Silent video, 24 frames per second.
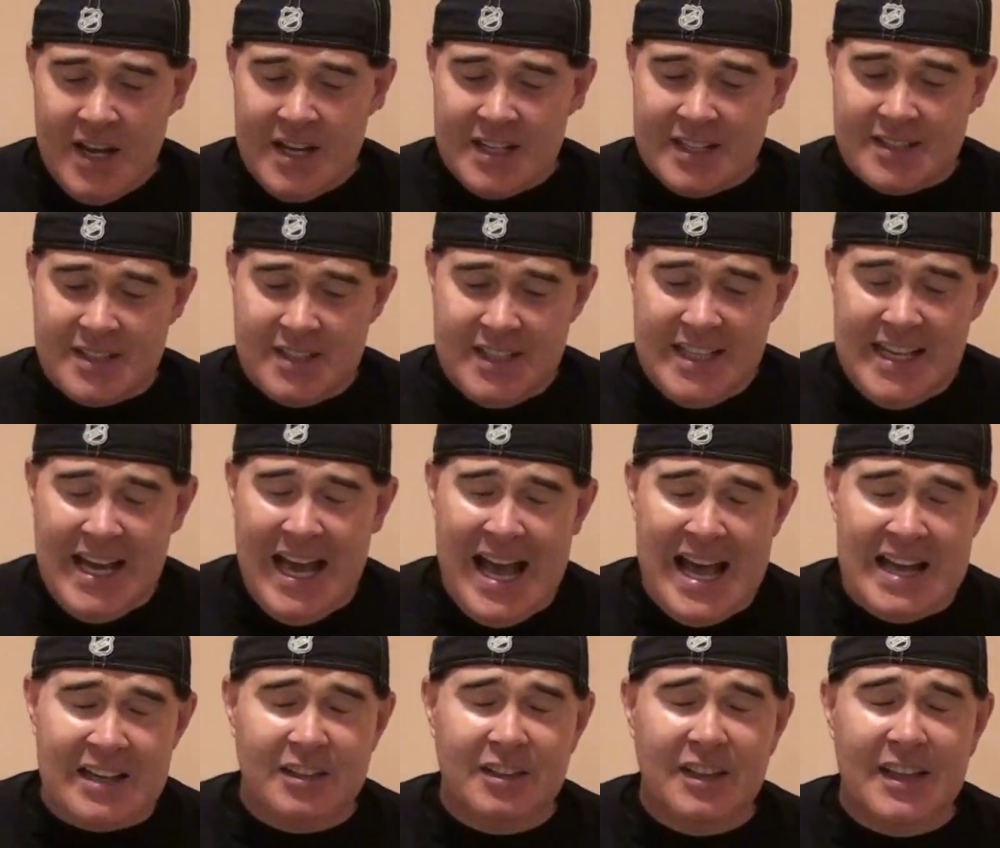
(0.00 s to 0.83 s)

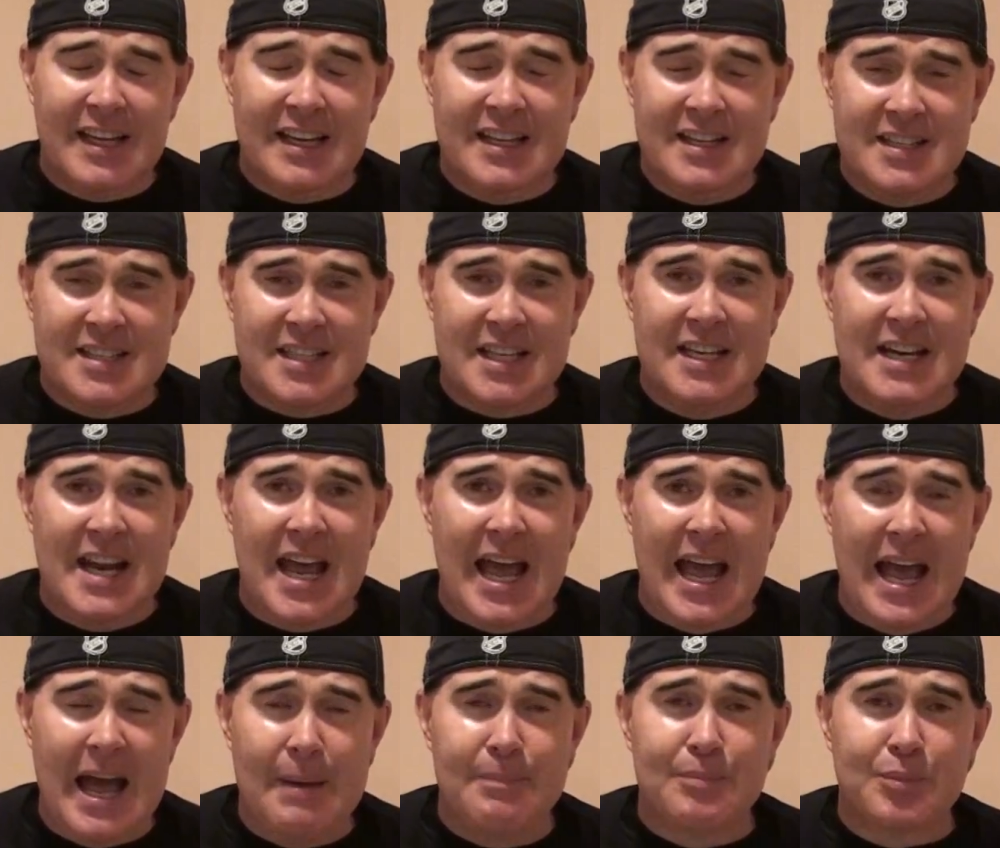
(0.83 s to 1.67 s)
Seattle is an
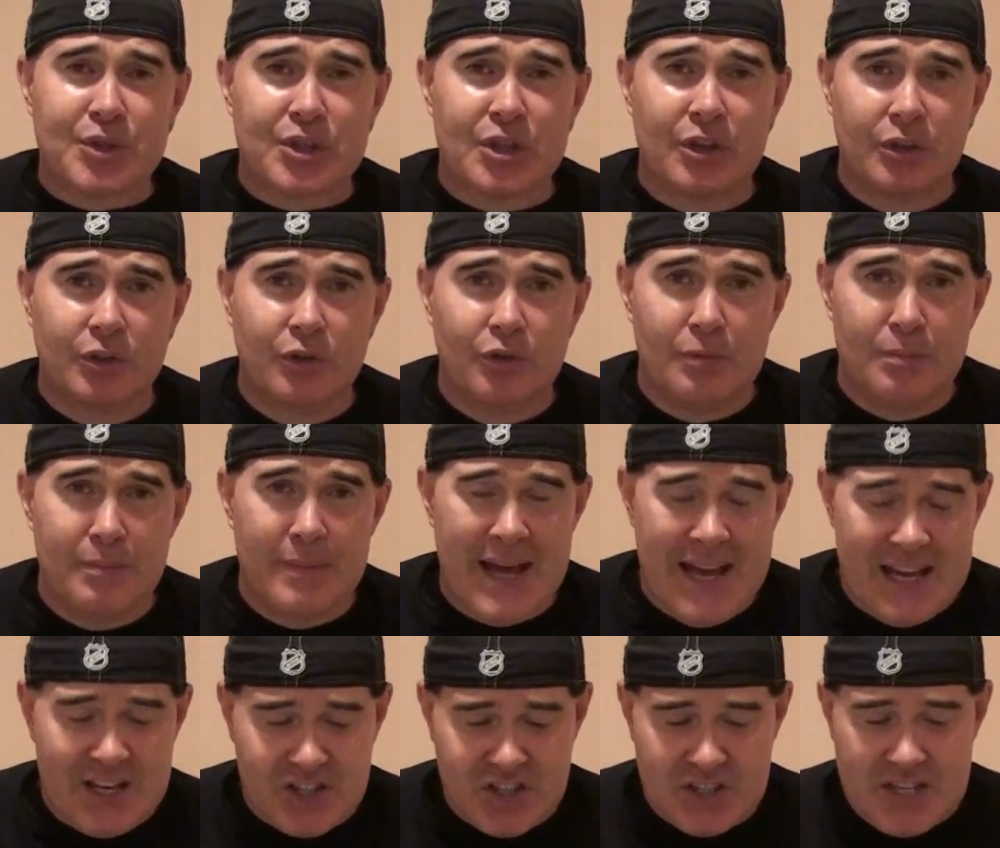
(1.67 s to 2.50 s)
absolute
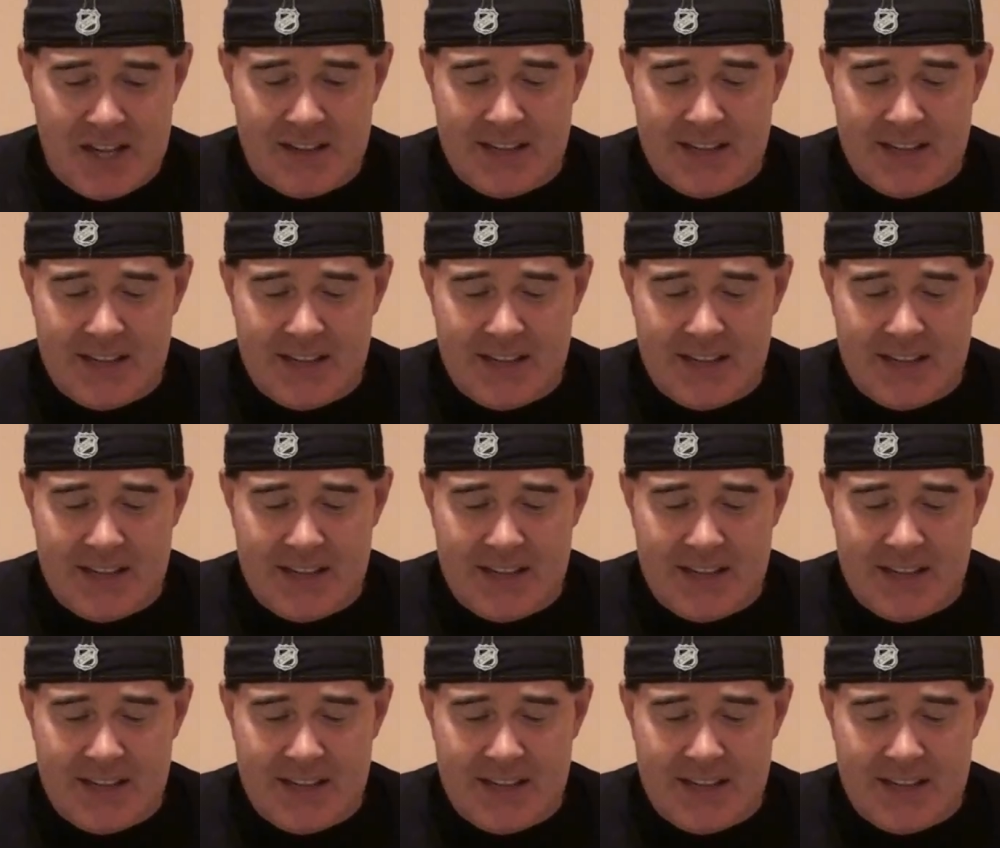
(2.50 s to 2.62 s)
mess.